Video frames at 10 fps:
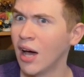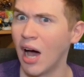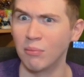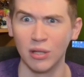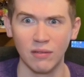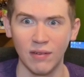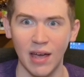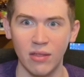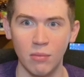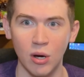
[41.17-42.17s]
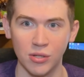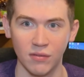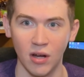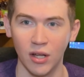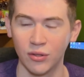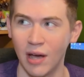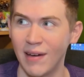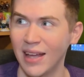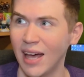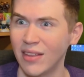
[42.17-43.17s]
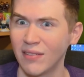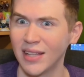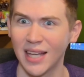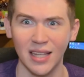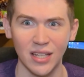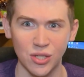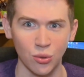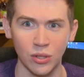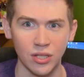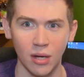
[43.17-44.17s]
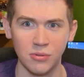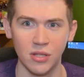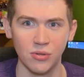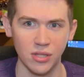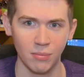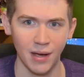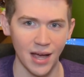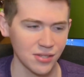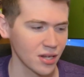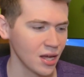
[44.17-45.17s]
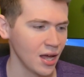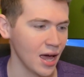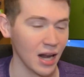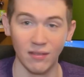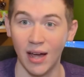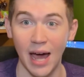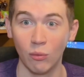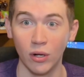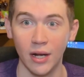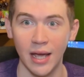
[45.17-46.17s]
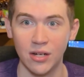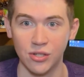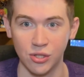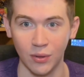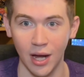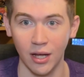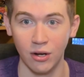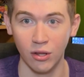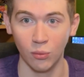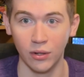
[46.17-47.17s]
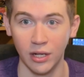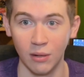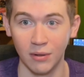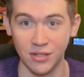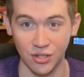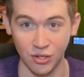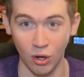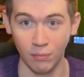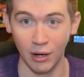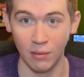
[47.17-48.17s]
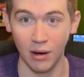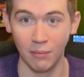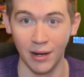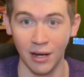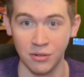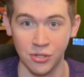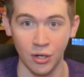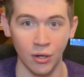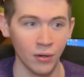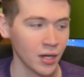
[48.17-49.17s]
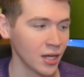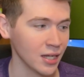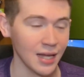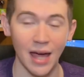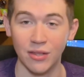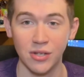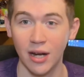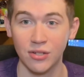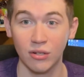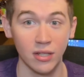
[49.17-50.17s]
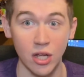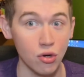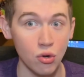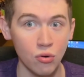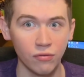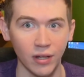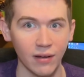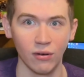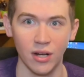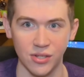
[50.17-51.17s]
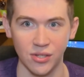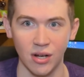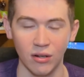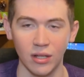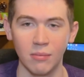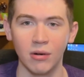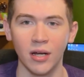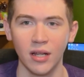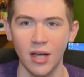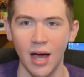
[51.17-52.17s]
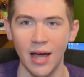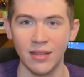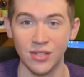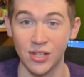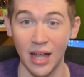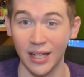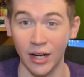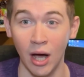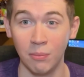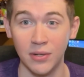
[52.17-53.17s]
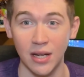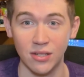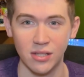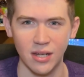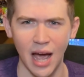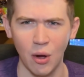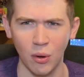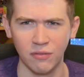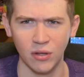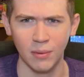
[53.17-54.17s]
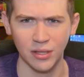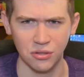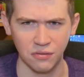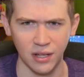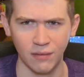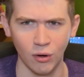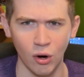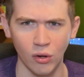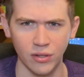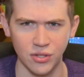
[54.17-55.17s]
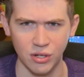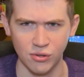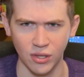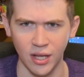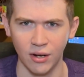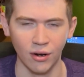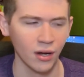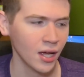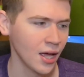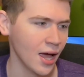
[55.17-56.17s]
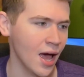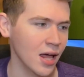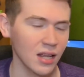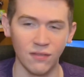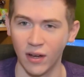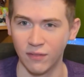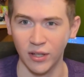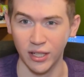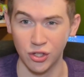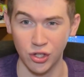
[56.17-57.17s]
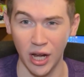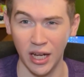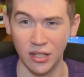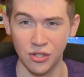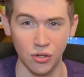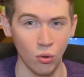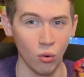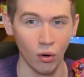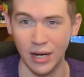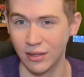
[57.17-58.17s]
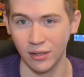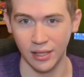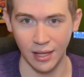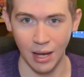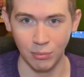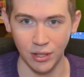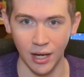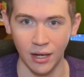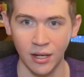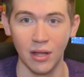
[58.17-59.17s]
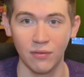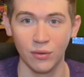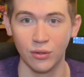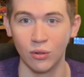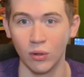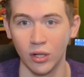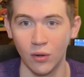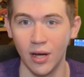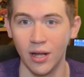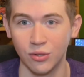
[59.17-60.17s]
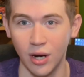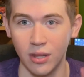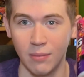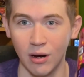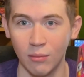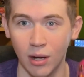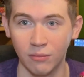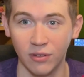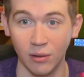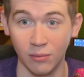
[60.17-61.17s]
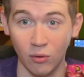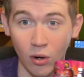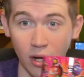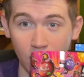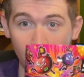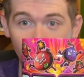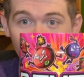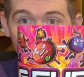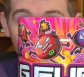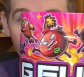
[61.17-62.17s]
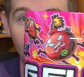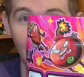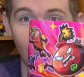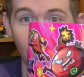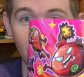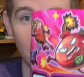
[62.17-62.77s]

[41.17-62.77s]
I believe I've had the most. I think I've had like at least 3 tubs of those in the past, and I've not had one in ages. So we got another one here, but it's just called Berry Bomb now. So yeah, there's not necessarily a new flavor necessarily, but this is kind of like an update to see how do I feel about this flavor all these years later, and if I feel like it's changed or anything like that. But yeah, without further ado, we're gonna go try the Berry Bomb flavor. Before I do, I want to